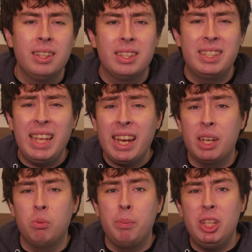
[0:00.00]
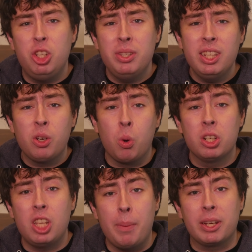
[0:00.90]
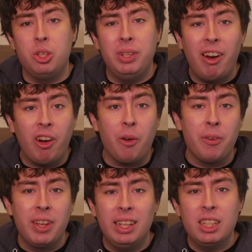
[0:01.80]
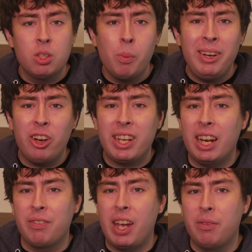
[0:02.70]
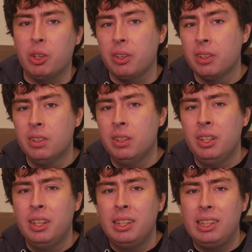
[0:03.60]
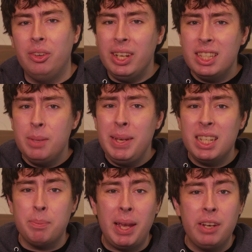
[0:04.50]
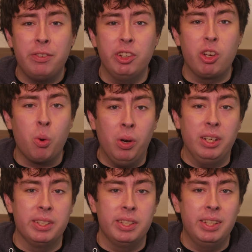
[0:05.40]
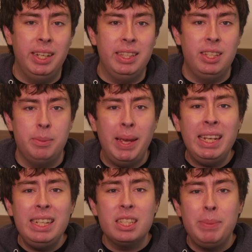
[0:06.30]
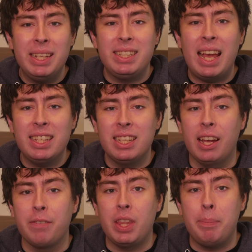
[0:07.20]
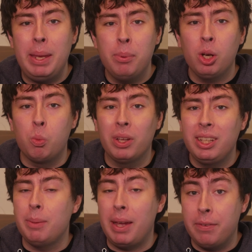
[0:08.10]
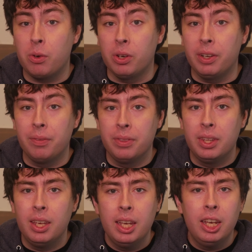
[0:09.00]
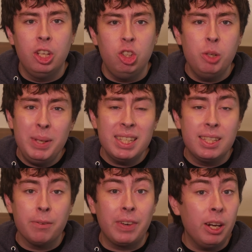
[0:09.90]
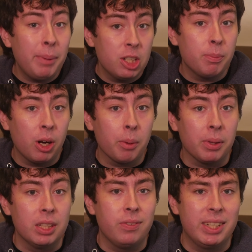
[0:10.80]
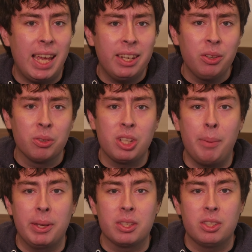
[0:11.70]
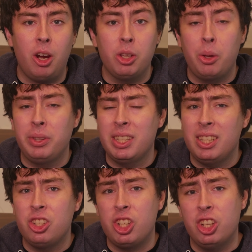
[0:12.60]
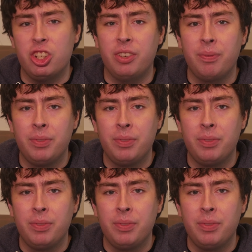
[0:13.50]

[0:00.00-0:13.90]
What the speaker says: The second would be choosing a course topic too narrow, and this one we already kind of covered. There needs to be a demand for your course, and the demand needs to be intense enough that people are willing to pay for it. Udemy is still very much a marketplace for technical topics, although this is changing.